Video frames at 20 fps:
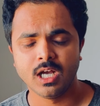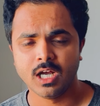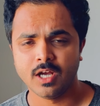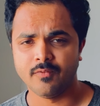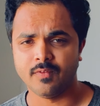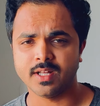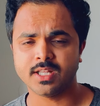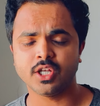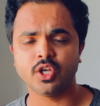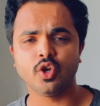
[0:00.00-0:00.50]

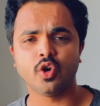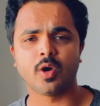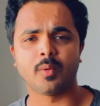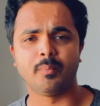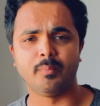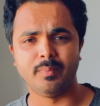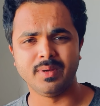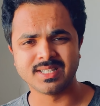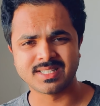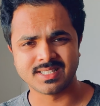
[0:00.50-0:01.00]
Whether you're a
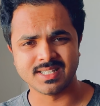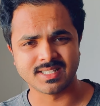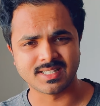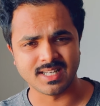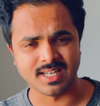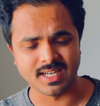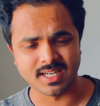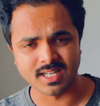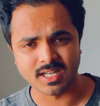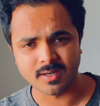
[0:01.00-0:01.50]
business
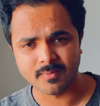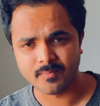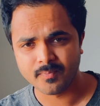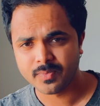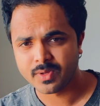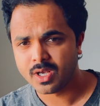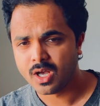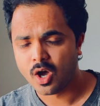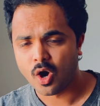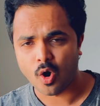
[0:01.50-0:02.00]
leader
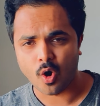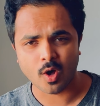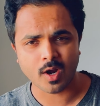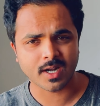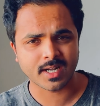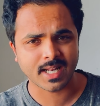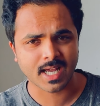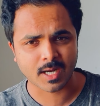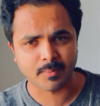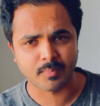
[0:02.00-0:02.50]
or a
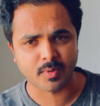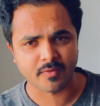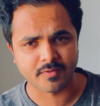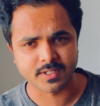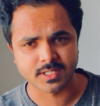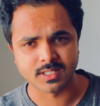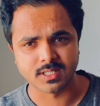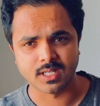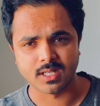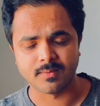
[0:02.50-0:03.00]
tech
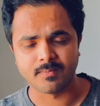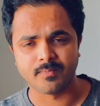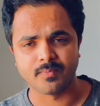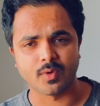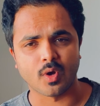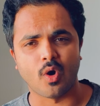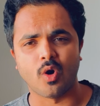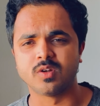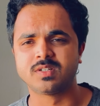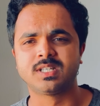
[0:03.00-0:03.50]
professional
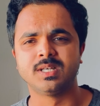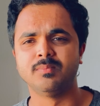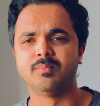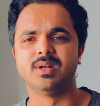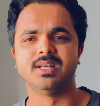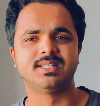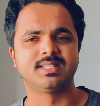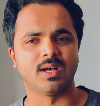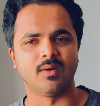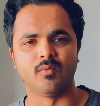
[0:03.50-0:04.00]
or
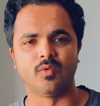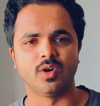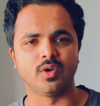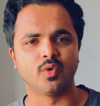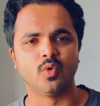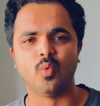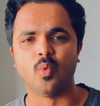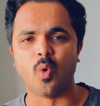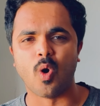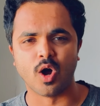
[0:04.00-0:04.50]
simply someone
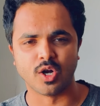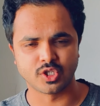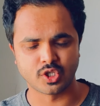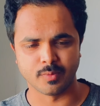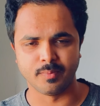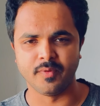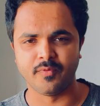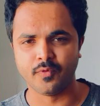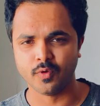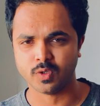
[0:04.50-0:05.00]
who wants to
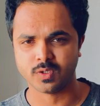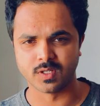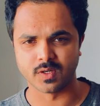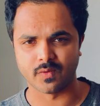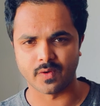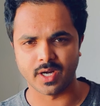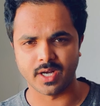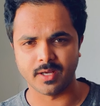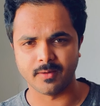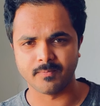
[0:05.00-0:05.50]
be future
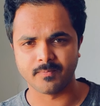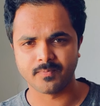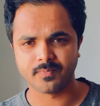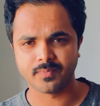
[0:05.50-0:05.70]
ready,